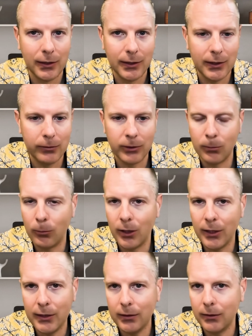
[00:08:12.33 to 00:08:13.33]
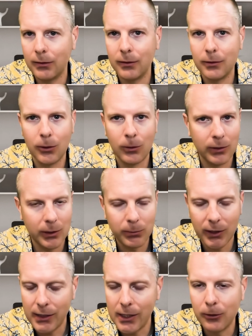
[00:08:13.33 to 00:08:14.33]
If I'm right, don't let
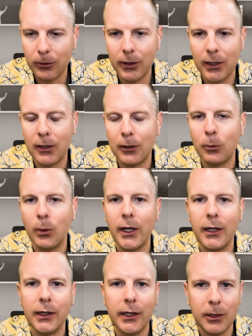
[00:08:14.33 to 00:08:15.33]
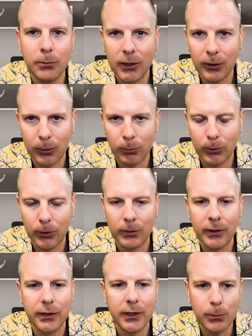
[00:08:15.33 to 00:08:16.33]
my ego get in the way. Keep me humble,
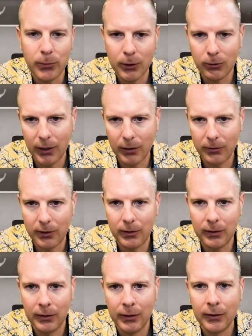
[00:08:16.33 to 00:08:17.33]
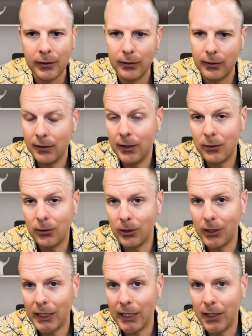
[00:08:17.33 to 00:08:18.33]
keep me grounded. And that's all
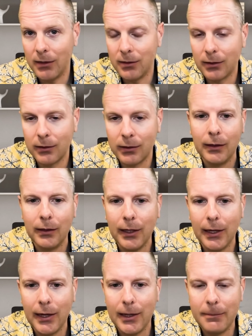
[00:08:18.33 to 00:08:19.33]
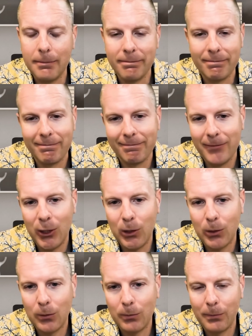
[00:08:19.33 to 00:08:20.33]
I ask. And, you
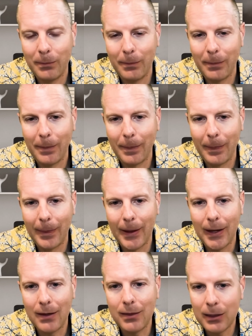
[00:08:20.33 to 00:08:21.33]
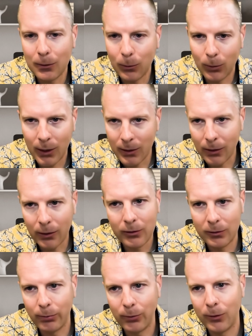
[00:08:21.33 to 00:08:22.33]
know, I think another
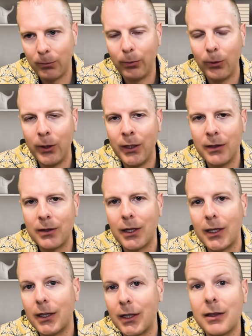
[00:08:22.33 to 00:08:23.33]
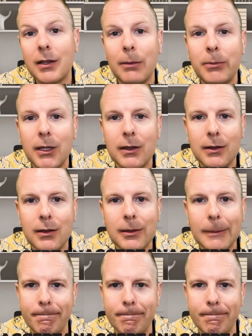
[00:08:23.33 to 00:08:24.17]
important point is like acceptance.